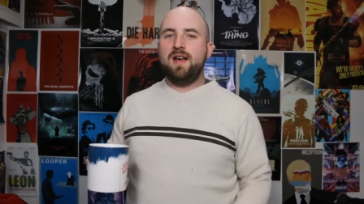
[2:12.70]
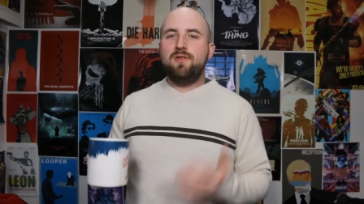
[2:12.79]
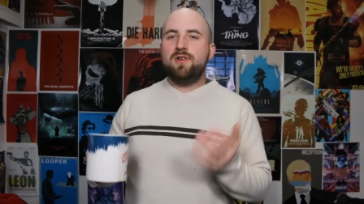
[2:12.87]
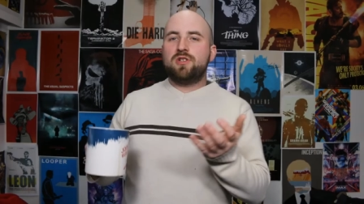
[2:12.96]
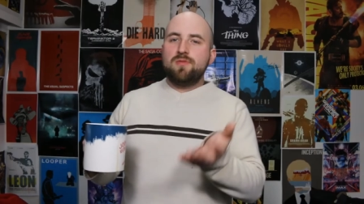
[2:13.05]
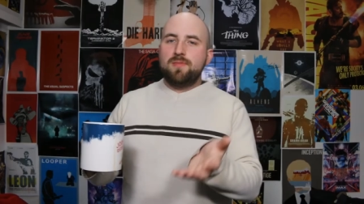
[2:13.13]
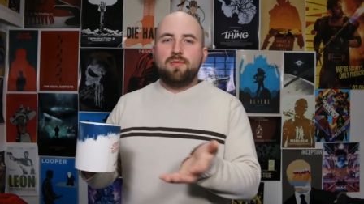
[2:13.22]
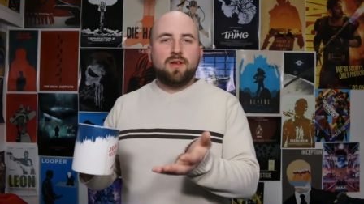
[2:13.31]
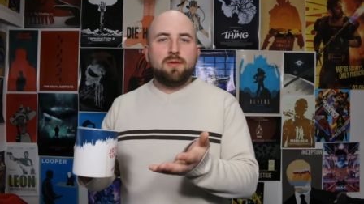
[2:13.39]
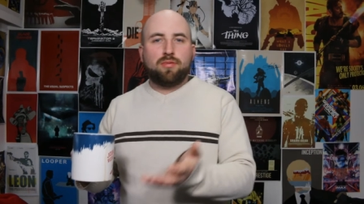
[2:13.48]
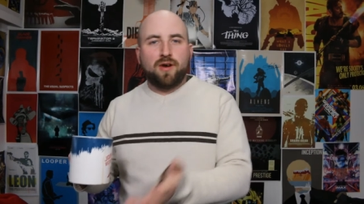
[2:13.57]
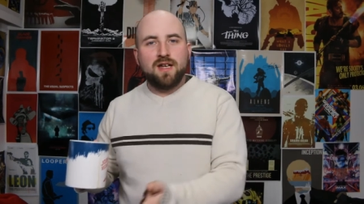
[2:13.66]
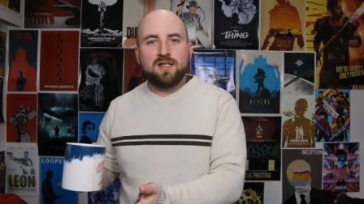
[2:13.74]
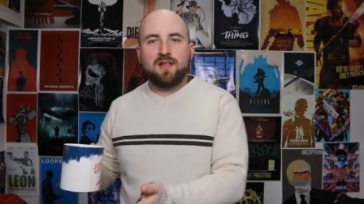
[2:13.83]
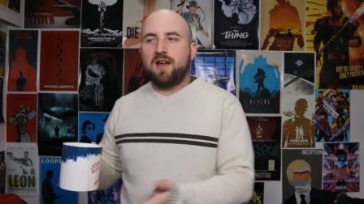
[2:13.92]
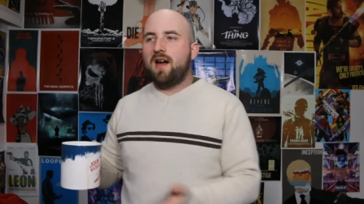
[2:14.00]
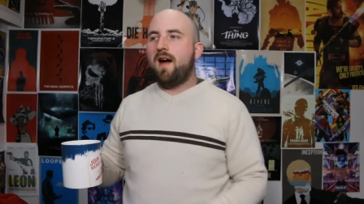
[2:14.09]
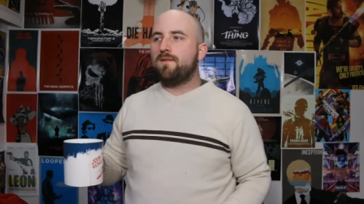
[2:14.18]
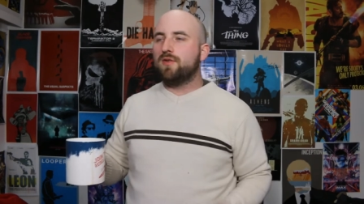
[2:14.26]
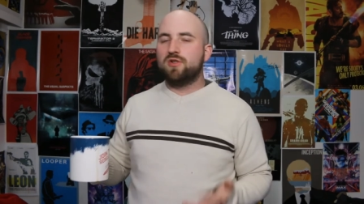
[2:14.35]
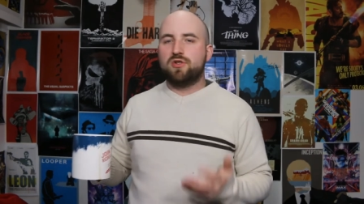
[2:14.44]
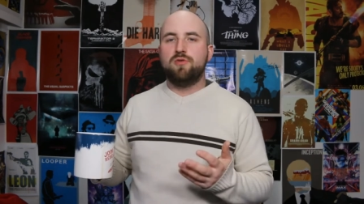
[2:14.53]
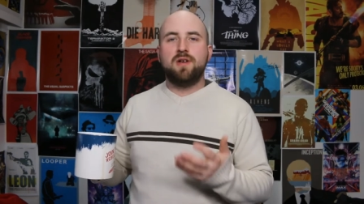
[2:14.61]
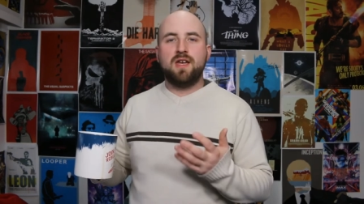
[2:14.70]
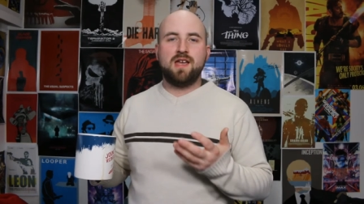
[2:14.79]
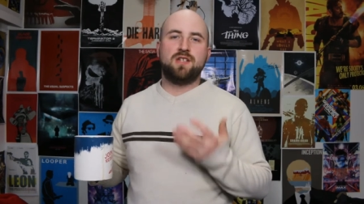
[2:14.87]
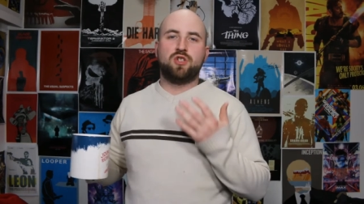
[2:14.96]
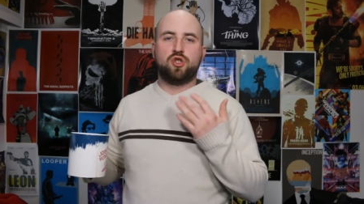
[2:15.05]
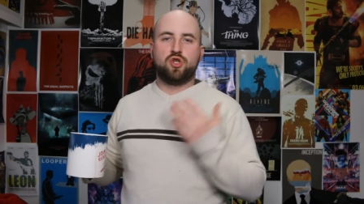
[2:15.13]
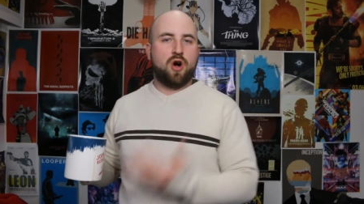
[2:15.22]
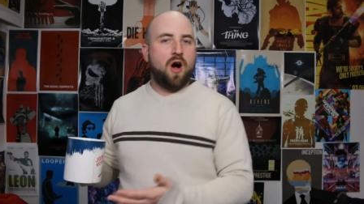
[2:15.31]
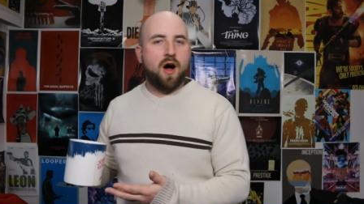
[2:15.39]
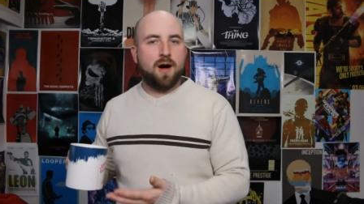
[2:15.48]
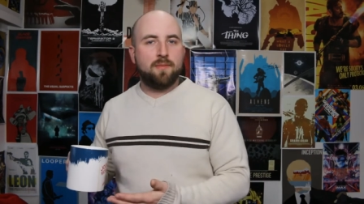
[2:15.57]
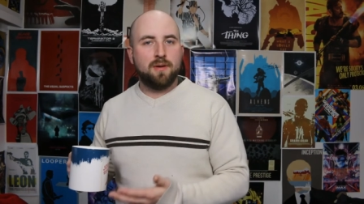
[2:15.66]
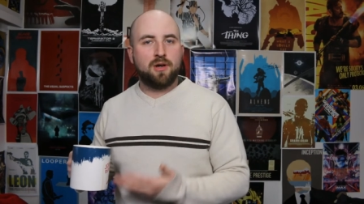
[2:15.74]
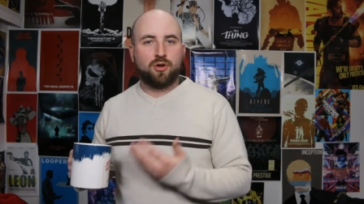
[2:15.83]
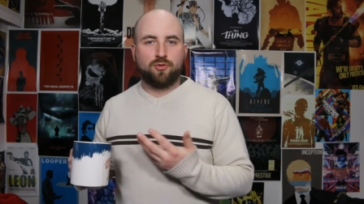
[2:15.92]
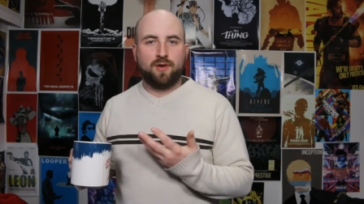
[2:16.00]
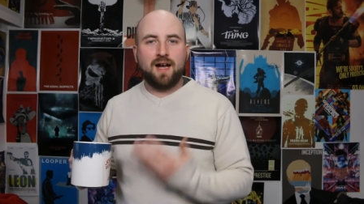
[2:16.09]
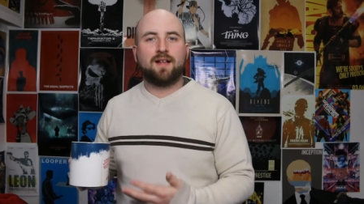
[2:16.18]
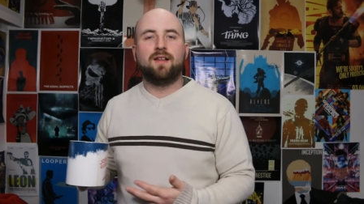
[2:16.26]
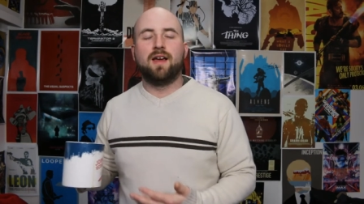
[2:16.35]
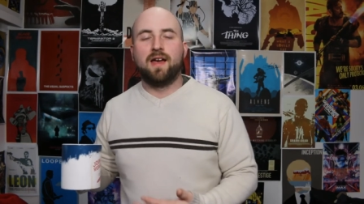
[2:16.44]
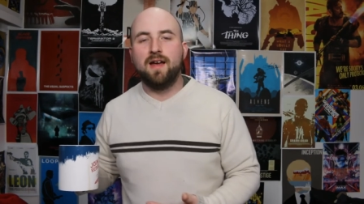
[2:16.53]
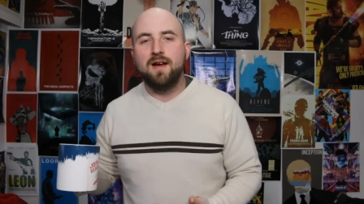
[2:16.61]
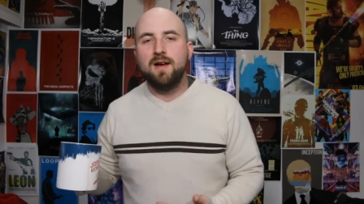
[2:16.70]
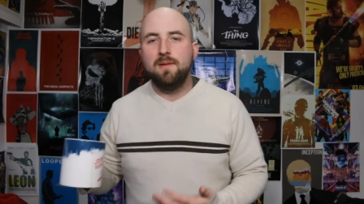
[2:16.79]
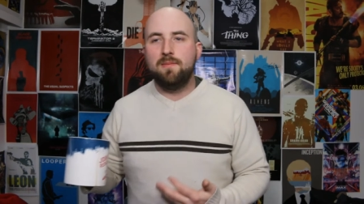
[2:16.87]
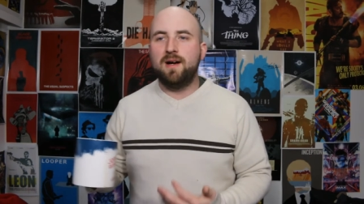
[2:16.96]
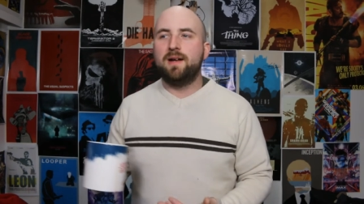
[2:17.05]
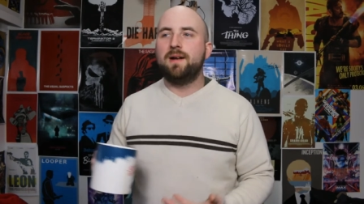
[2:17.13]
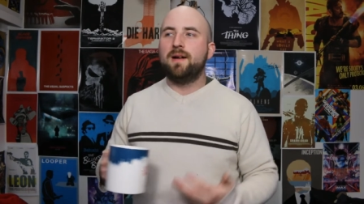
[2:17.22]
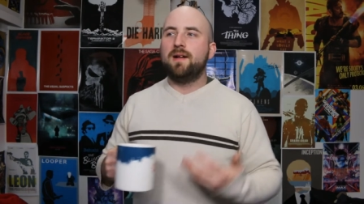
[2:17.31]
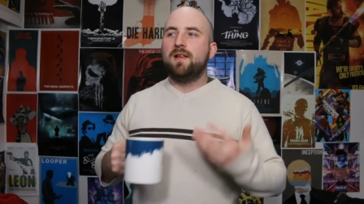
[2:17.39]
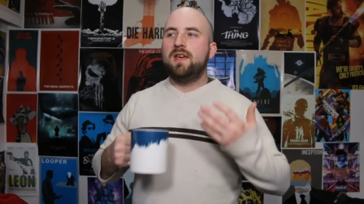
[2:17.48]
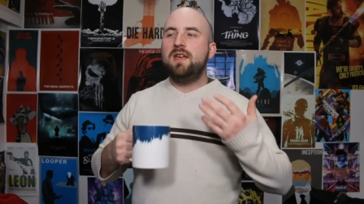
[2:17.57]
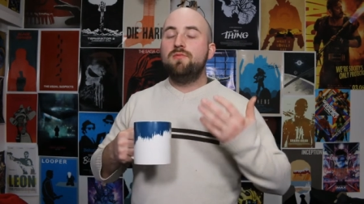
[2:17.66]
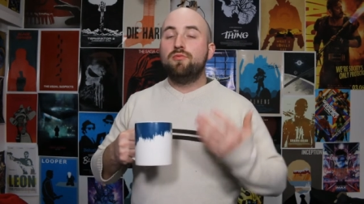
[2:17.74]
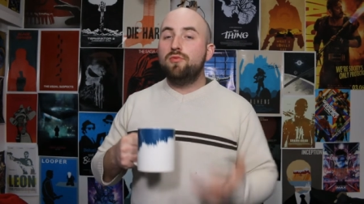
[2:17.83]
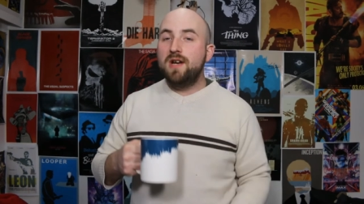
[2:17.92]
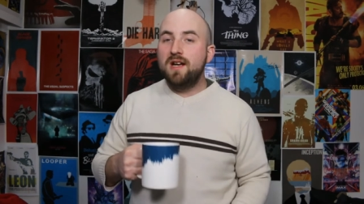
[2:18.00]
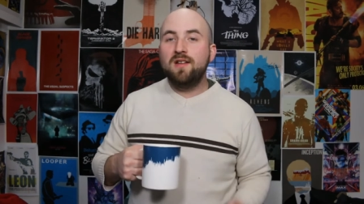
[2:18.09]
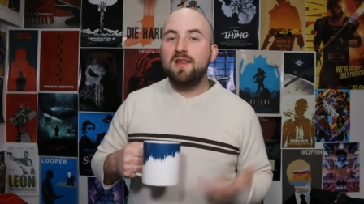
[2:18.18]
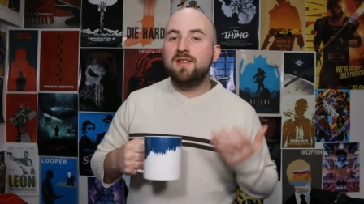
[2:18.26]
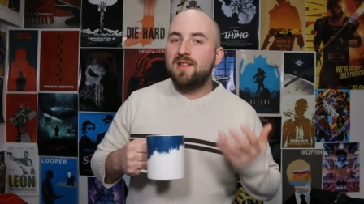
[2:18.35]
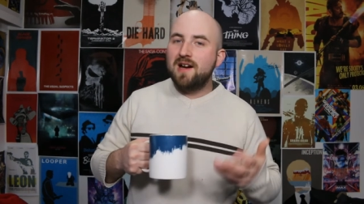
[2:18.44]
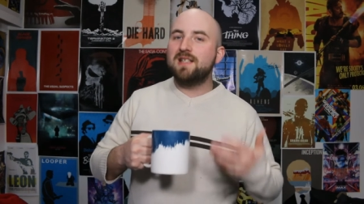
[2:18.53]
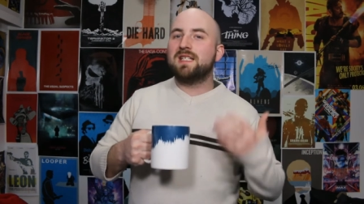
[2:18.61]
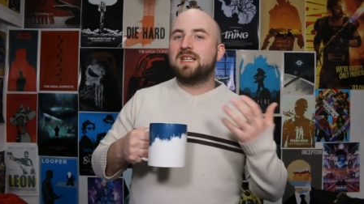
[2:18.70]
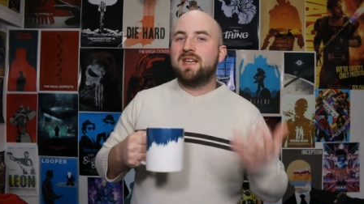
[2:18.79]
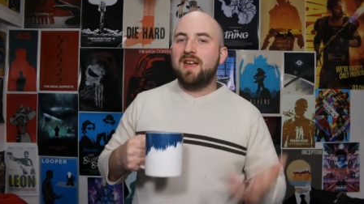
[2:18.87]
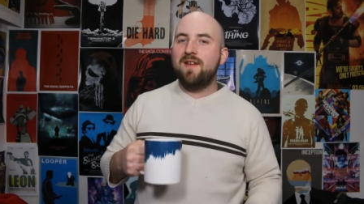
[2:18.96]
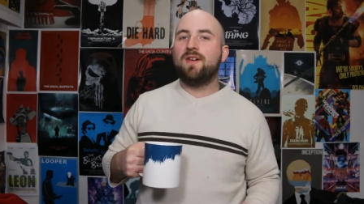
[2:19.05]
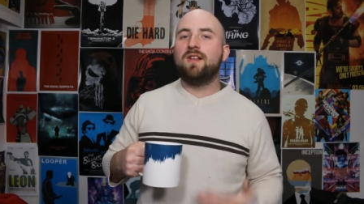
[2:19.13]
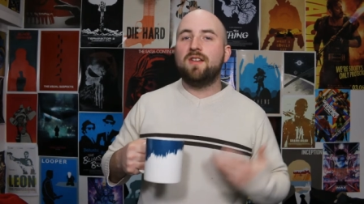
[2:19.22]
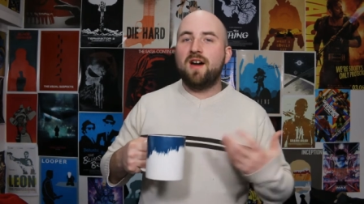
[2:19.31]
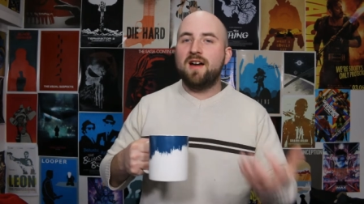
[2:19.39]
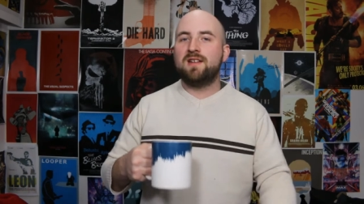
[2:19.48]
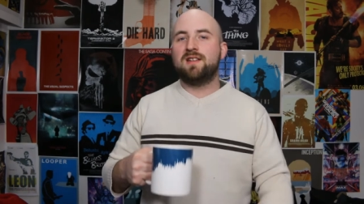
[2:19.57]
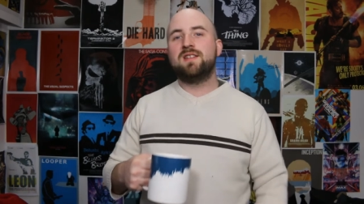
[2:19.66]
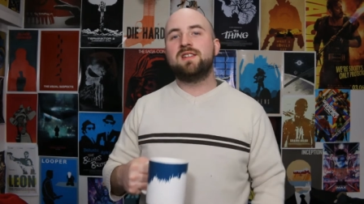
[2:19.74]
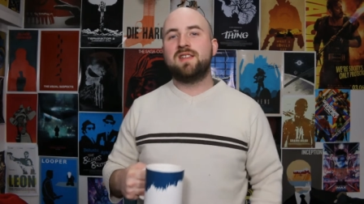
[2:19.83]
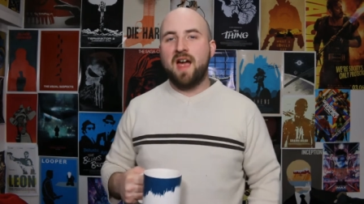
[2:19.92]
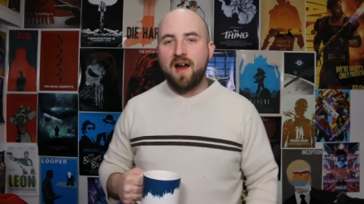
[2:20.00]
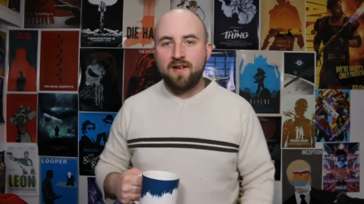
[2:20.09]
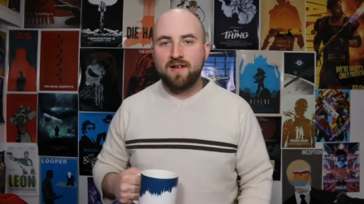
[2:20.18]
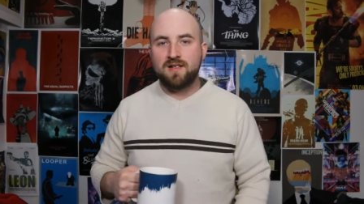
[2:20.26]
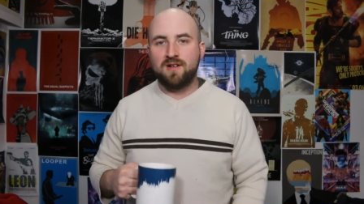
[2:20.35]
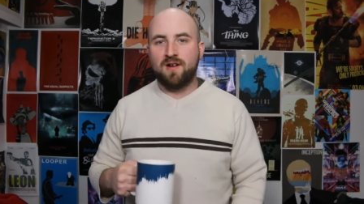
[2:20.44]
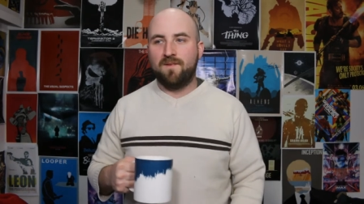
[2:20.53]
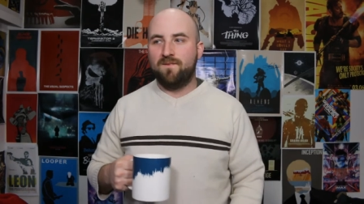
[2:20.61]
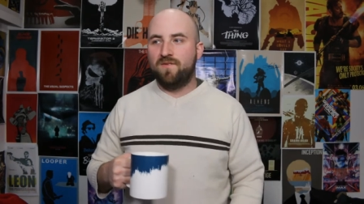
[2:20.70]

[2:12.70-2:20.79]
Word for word: I know I shouldn't be really praising the guy for doing his job correctly, but he really does give a lot into this character.